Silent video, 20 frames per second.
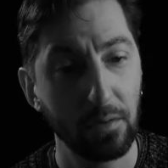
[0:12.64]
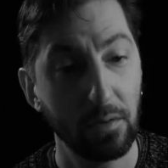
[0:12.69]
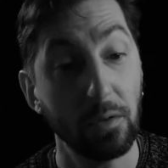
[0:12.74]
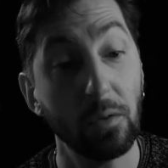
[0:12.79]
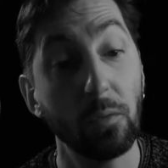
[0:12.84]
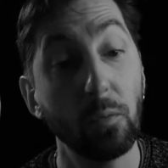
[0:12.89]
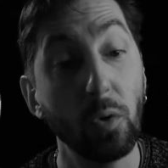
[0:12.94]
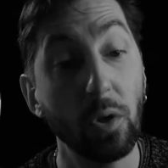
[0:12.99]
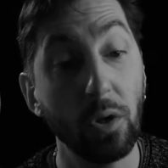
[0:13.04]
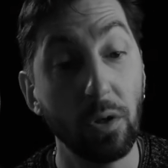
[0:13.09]

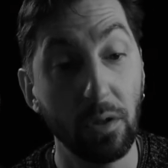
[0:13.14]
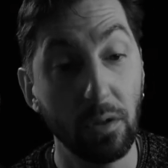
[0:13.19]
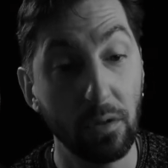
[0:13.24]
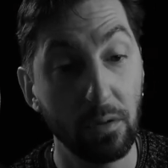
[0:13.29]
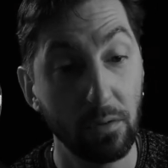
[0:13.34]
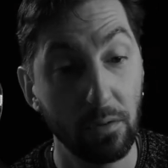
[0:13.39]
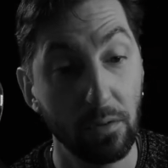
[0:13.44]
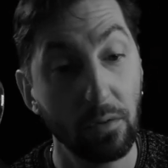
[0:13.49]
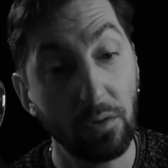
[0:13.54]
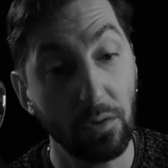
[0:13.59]
A word
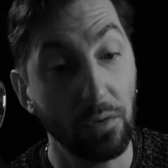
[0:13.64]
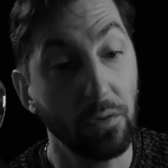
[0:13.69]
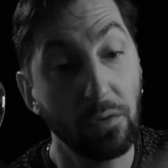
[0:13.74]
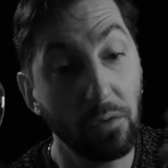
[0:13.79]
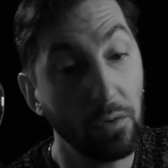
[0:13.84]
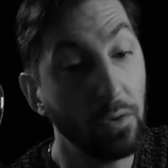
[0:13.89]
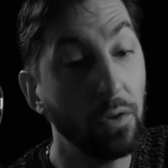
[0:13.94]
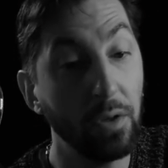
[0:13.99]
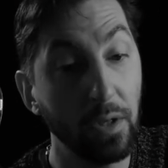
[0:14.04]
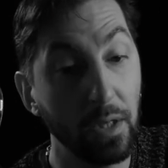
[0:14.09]

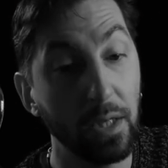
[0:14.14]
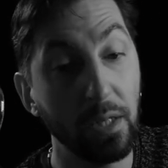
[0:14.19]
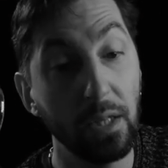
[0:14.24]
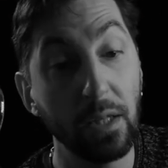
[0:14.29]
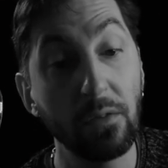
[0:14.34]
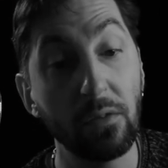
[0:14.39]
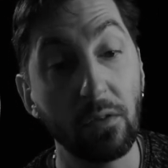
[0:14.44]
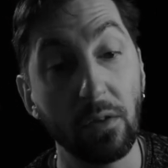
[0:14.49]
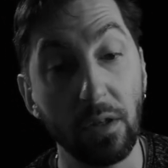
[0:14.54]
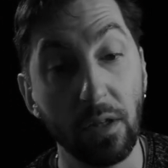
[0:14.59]
concerning an
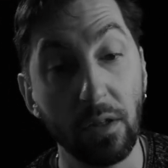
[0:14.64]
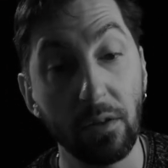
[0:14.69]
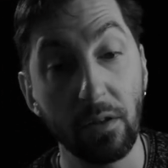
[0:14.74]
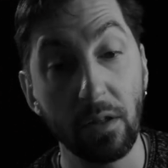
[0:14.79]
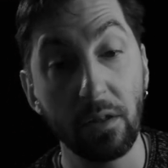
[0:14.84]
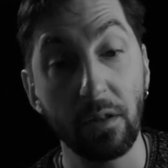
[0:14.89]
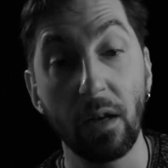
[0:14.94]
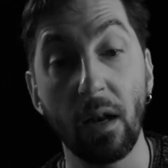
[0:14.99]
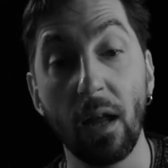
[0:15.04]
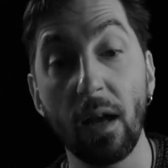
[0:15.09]
incident
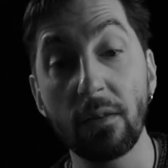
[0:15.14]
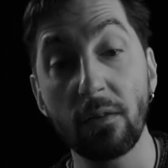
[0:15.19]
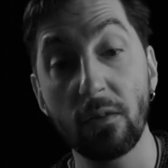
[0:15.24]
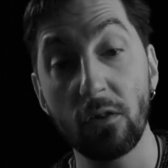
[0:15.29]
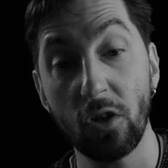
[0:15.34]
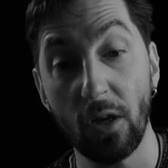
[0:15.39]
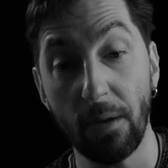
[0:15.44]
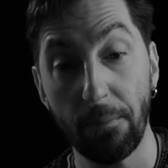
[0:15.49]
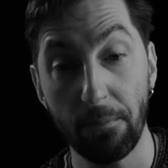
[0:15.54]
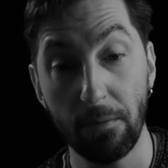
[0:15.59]
in the last
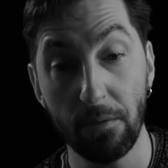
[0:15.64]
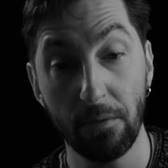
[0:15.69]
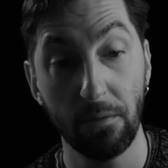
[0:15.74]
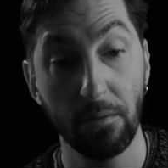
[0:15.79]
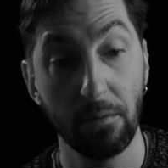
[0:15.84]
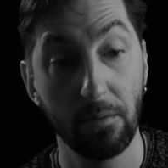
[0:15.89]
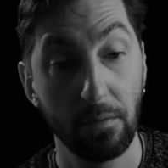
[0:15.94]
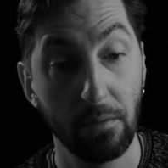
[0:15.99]
chapter.